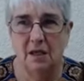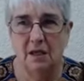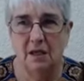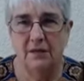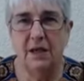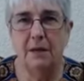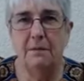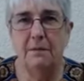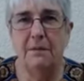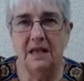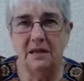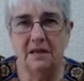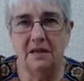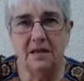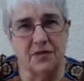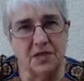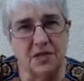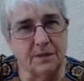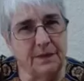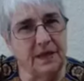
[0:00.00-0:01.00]
the amount
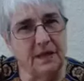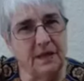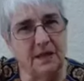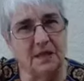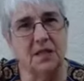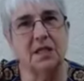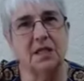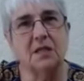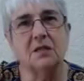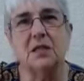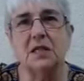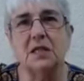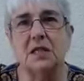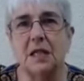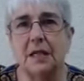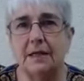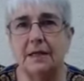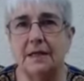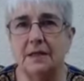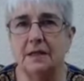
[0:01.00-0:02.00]
of speech tells us
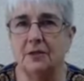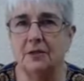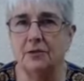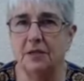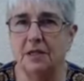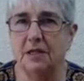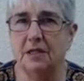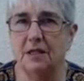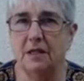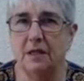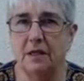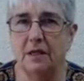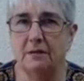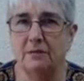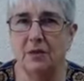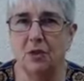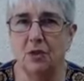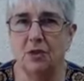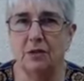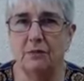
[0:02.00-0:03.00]
that Esther is the second
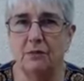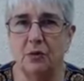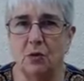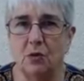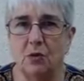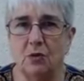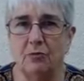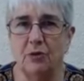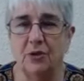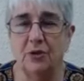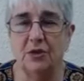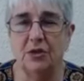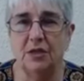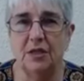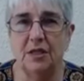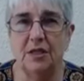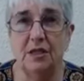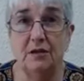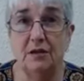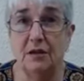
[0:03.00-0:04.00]
most important person
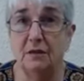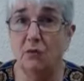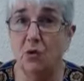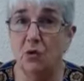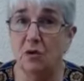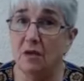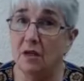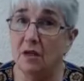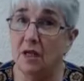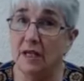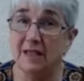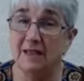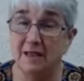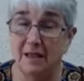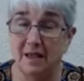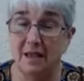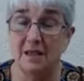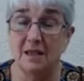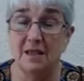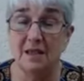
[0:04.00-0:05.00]
here, and Mordecai
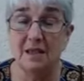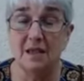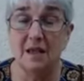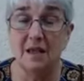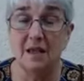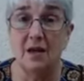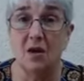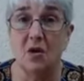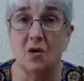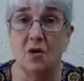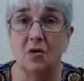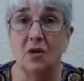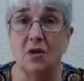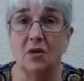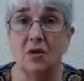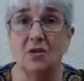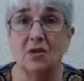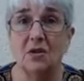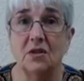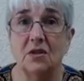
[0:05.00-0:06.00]
doesn't actually say a whole
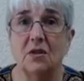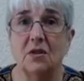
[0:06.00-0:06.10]
lot.